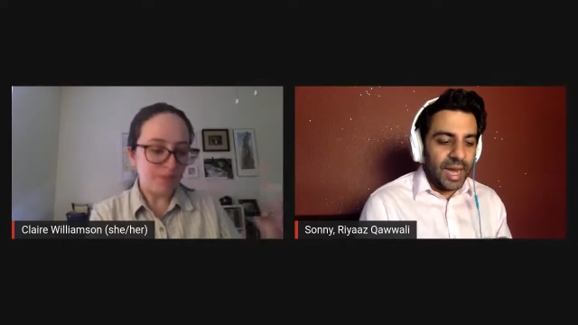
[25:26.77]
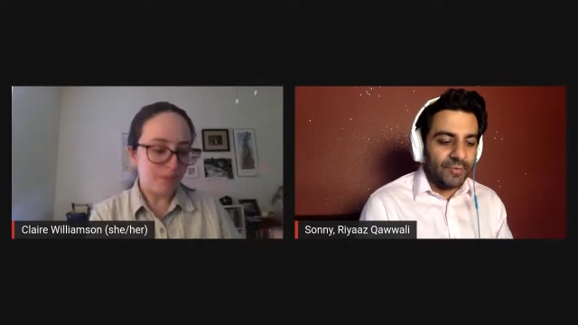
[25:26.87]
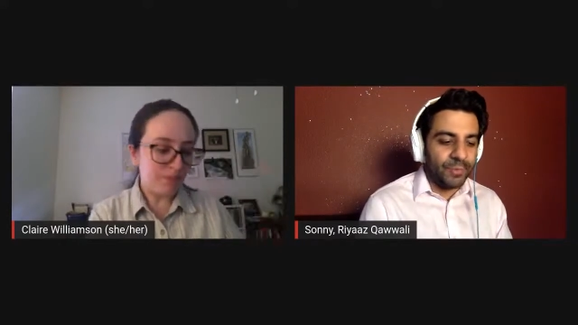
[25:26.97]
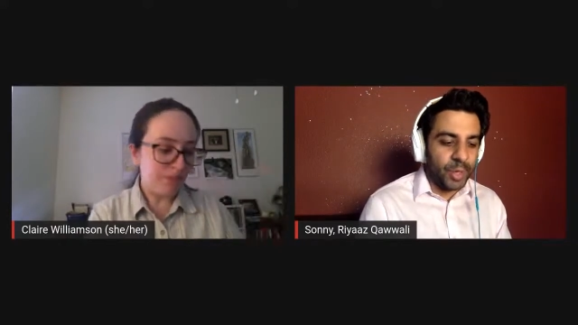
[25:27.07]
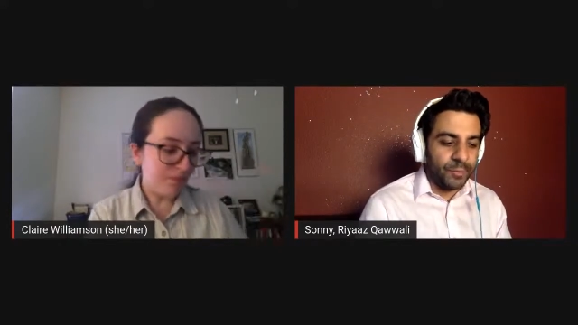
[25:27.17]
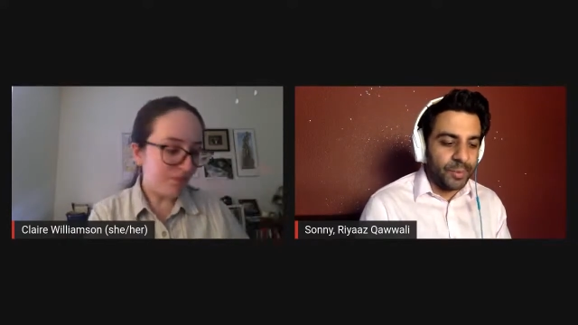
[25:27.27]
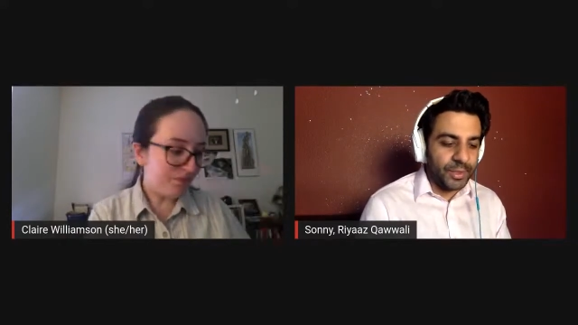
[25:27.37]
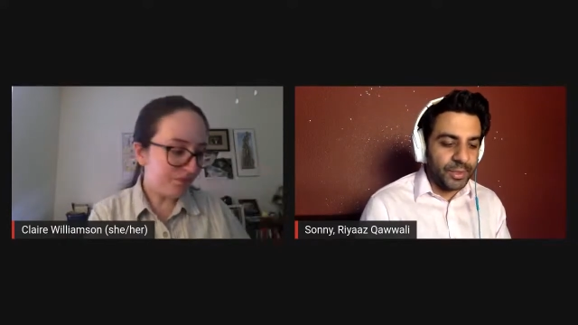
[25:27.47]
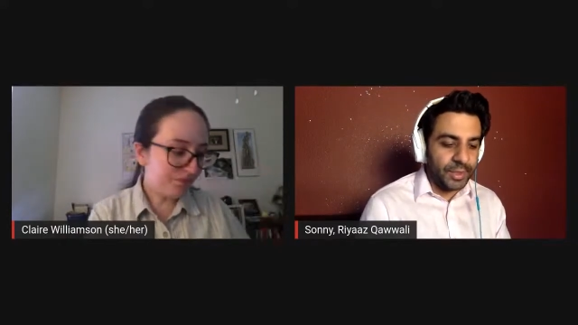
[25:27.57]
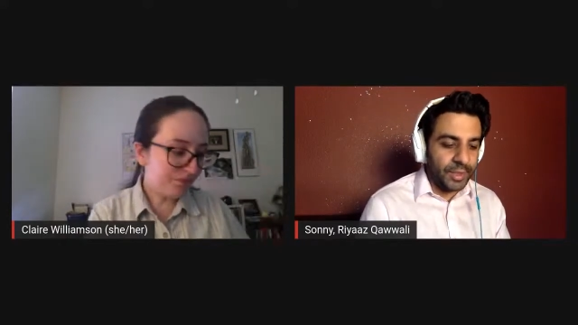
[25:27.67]
Speaker 1: I've
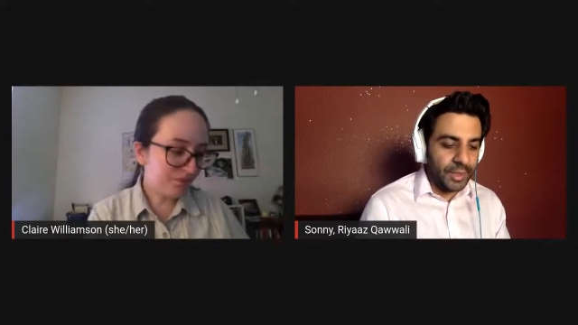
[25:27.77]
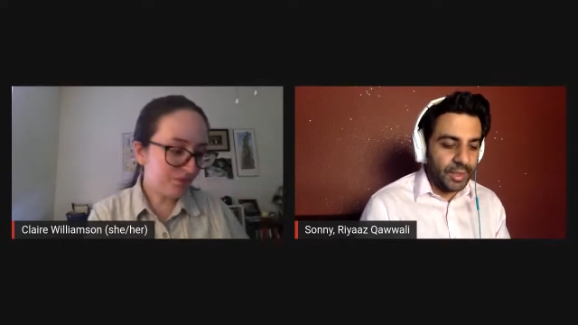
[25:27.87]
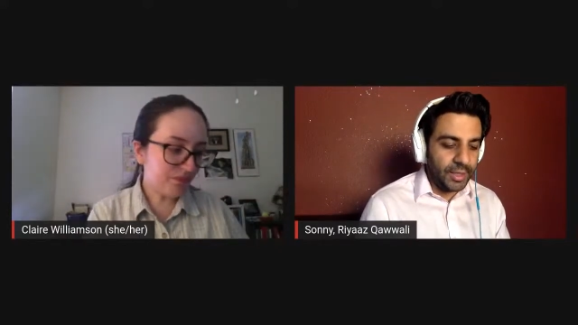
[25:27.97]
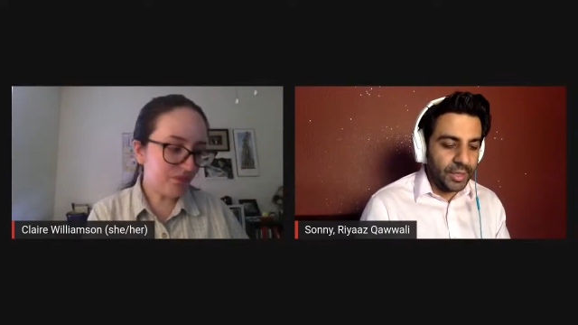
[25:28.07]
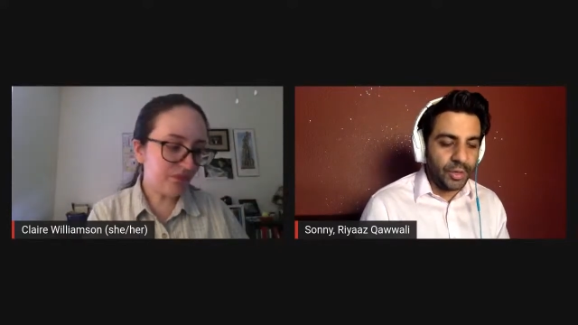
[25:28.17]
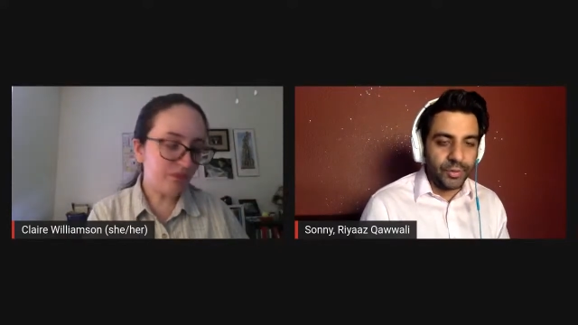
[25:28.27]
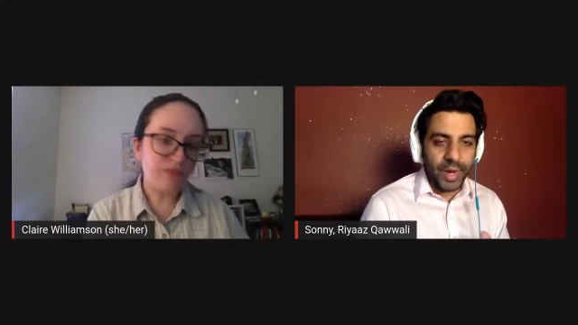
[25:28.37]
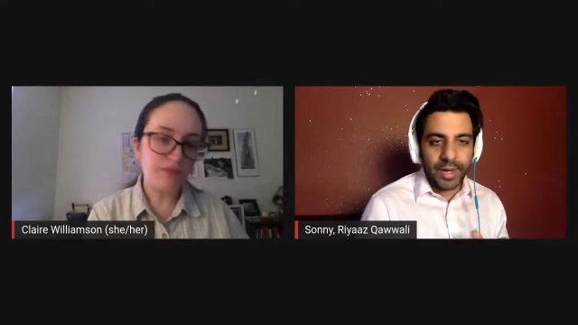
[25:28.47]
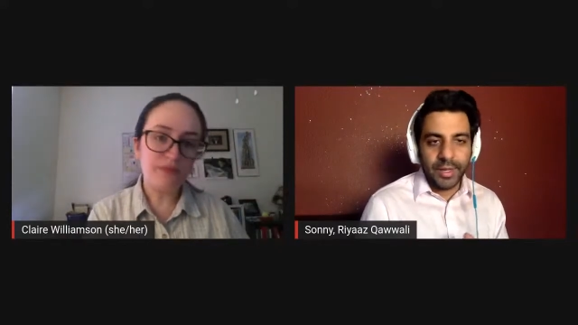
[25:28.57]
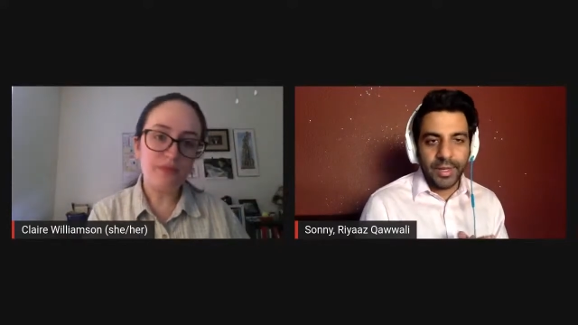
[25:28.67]
purposely
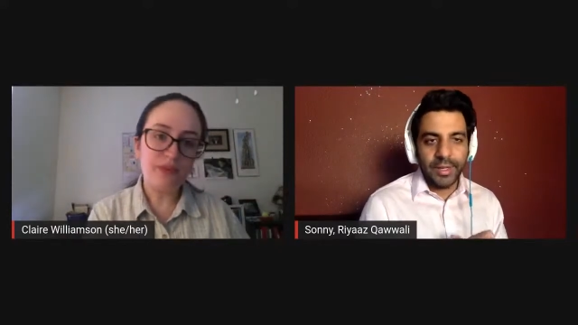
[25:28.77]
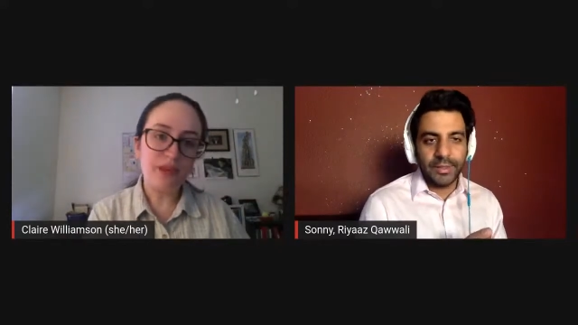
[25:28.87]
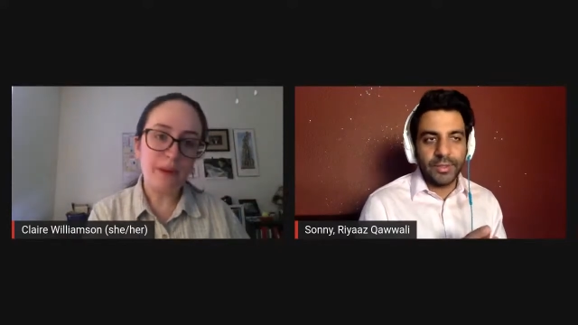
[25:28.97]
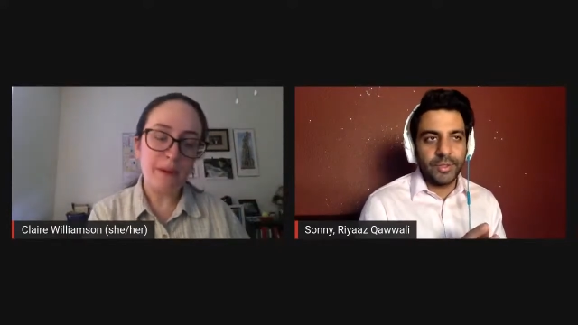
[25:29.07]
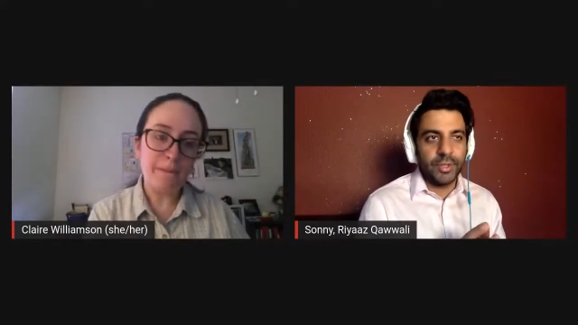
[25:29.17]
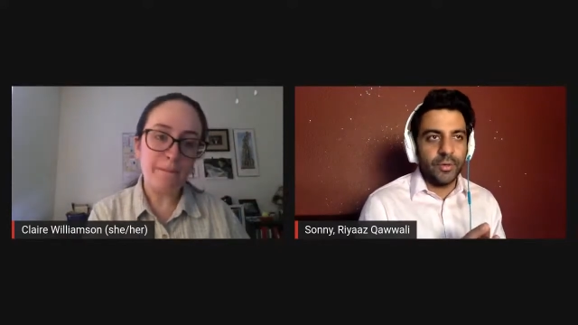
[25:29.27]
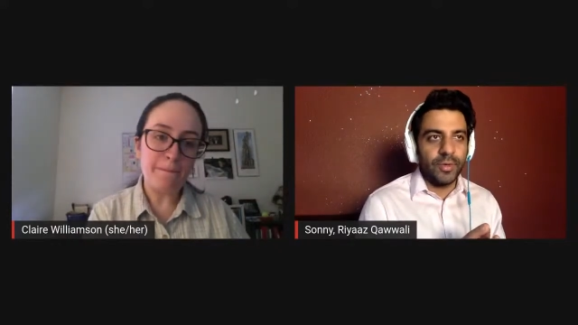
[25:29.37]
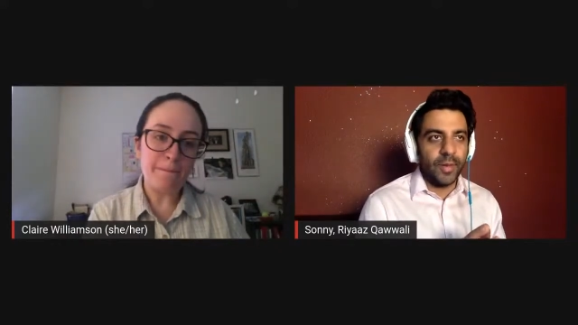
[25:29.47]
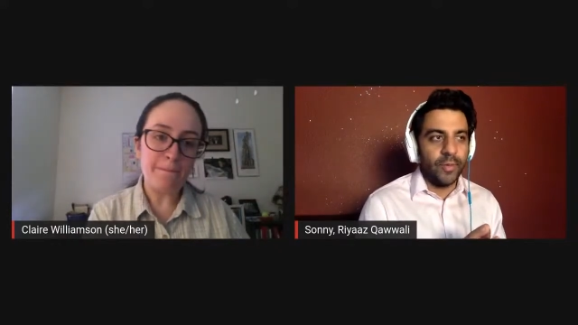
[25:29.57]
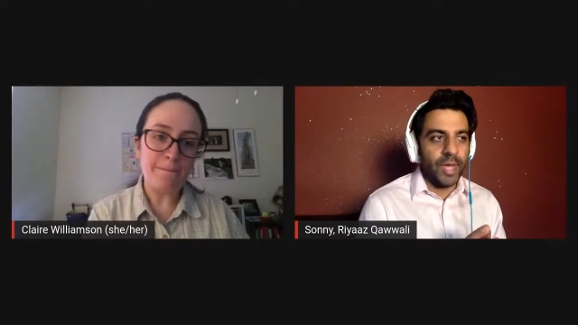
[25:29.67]
curated it so
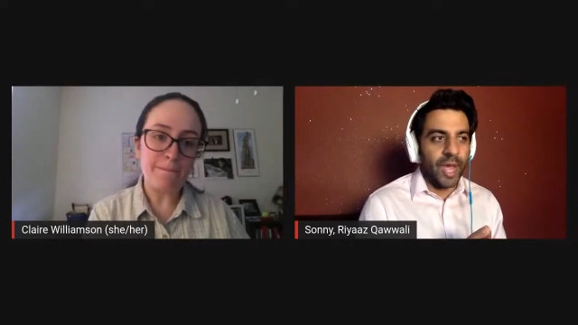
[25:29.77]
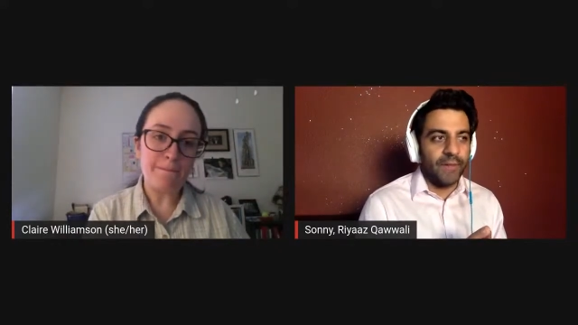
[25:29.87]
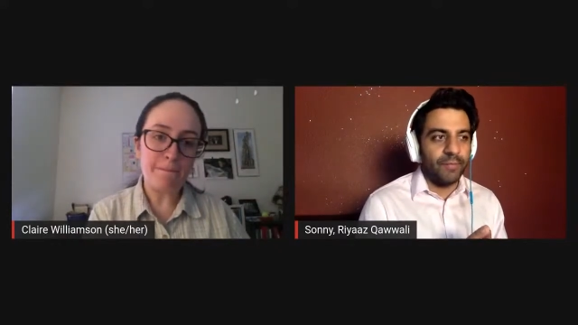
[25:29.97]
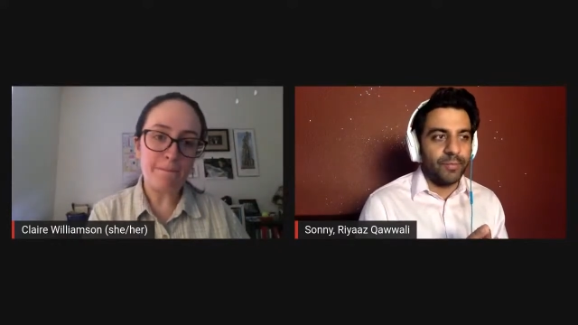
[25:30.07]
that we have